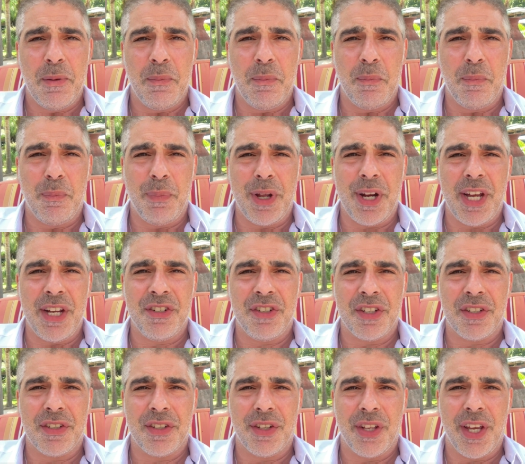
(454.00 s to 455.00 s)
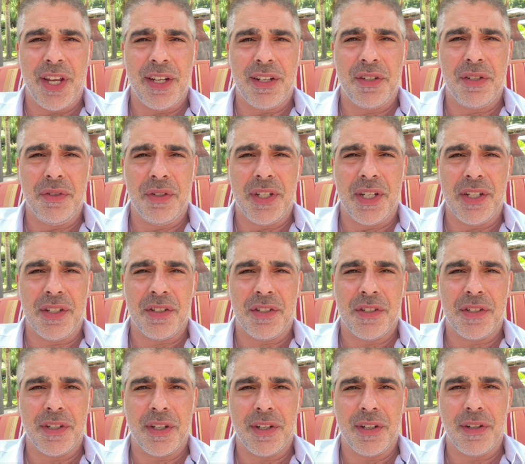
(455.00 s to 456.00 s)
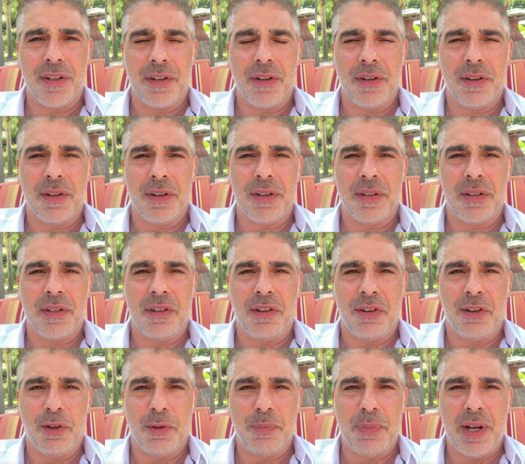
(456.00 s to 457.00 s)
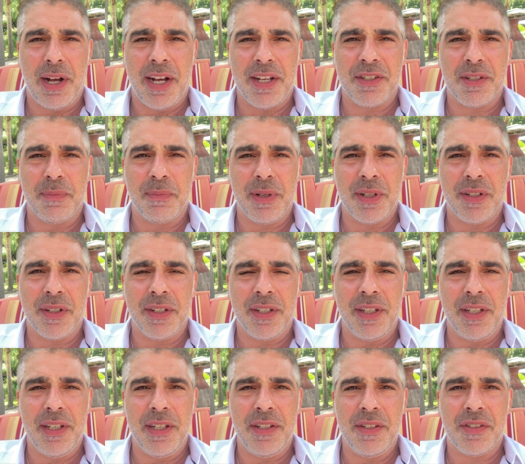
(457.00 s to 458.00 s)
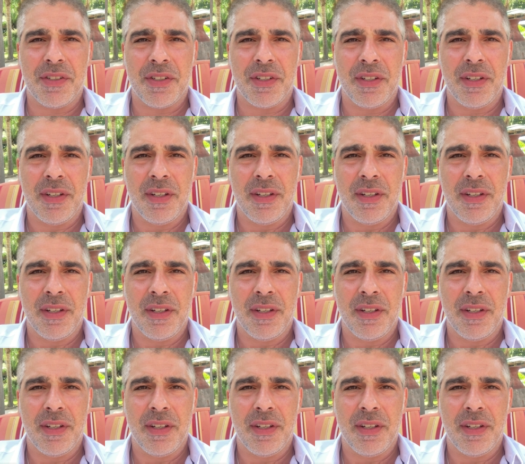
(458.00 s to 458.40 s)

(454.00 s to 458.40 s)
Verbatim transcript: But I just like to consider all possibilities.